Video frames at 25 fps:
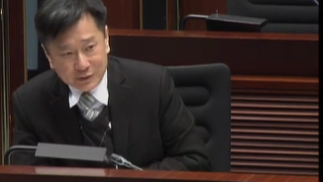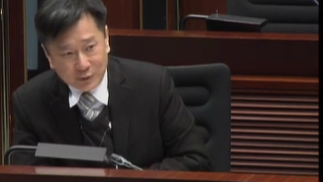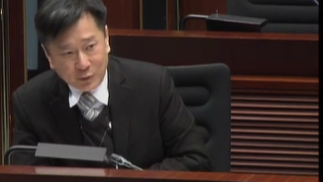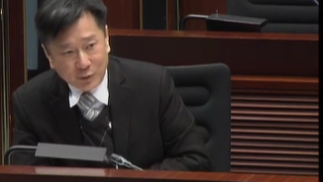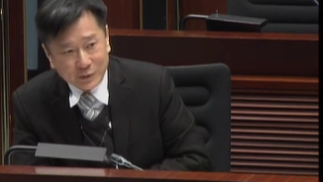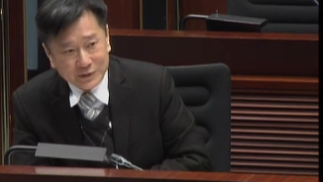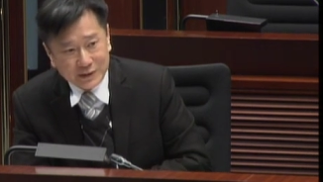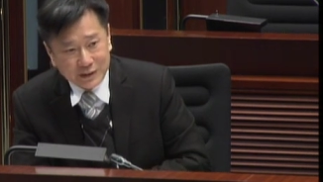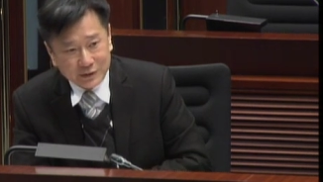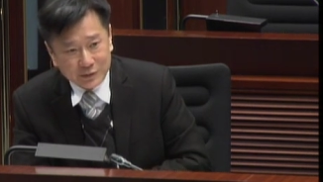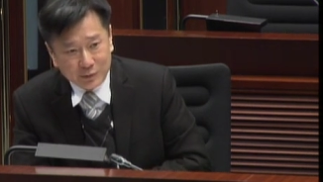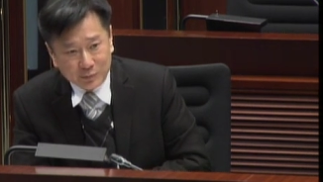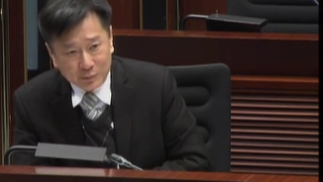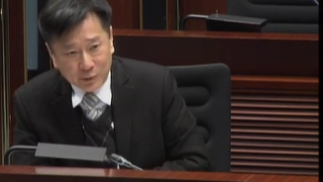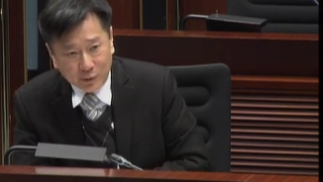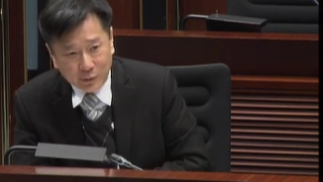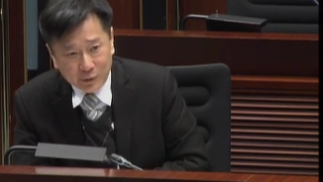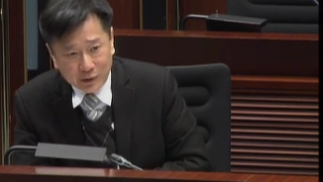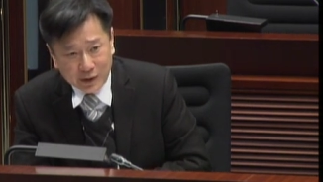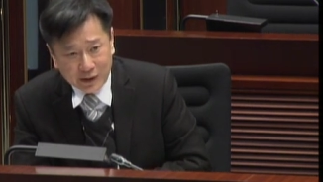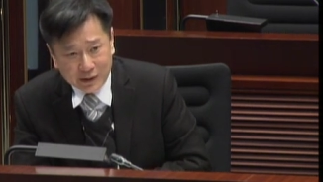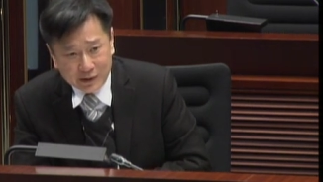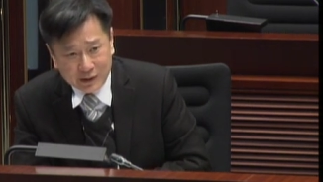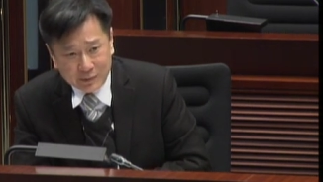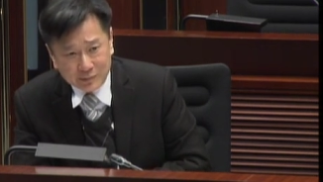are just
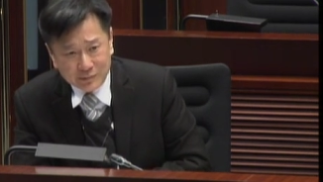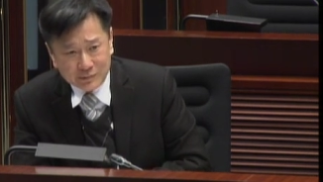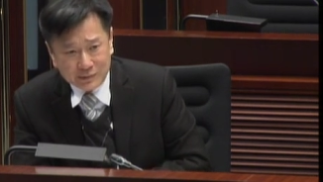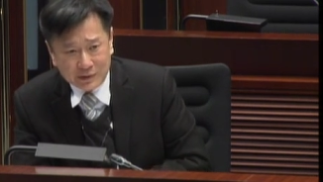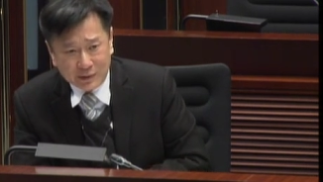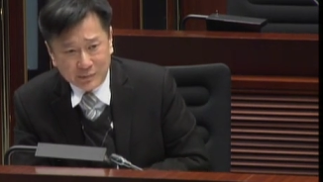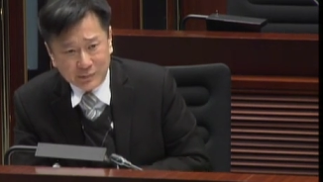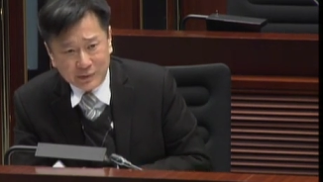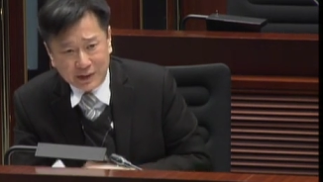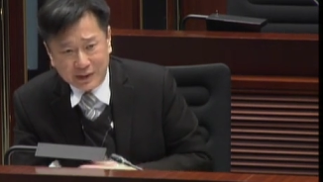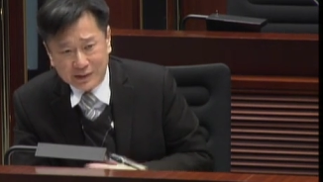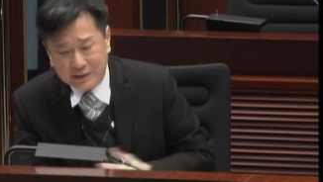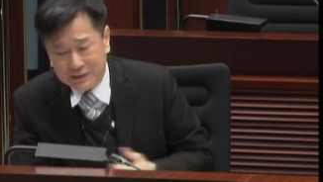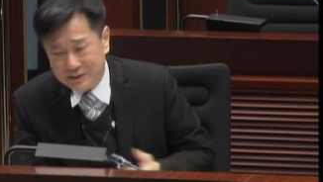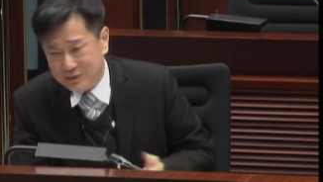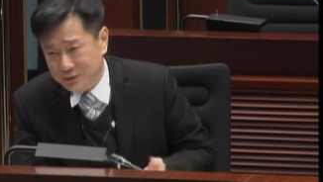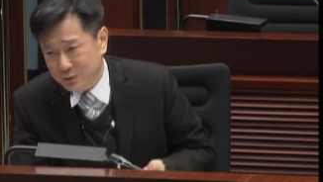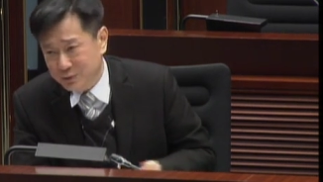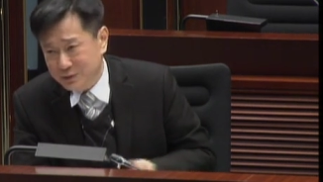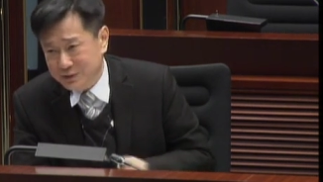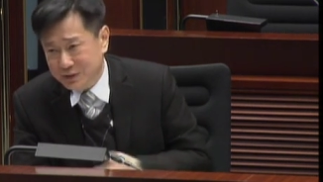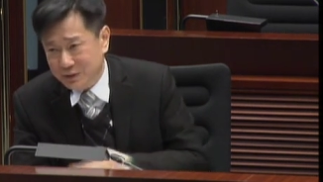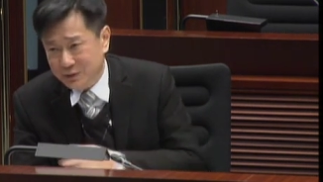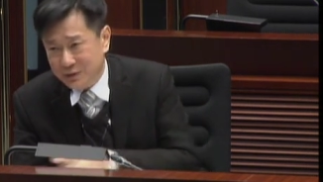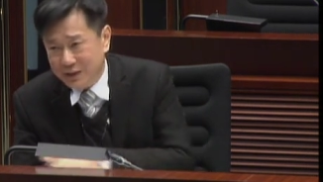imagined by the
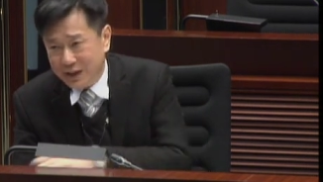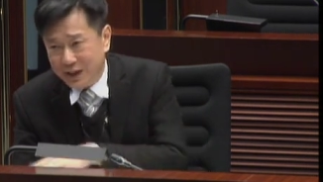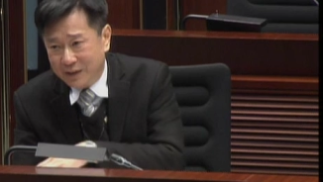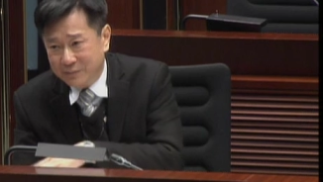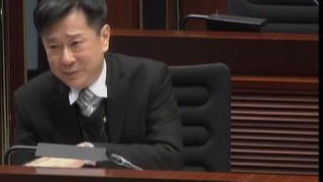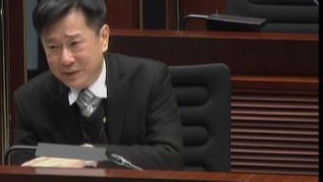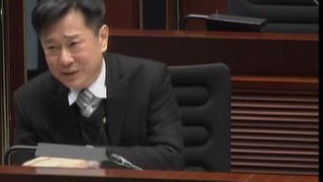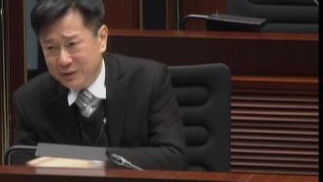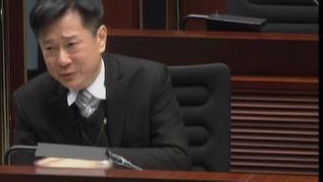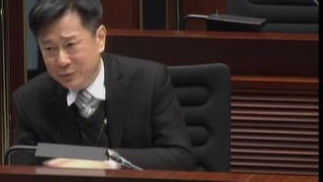government.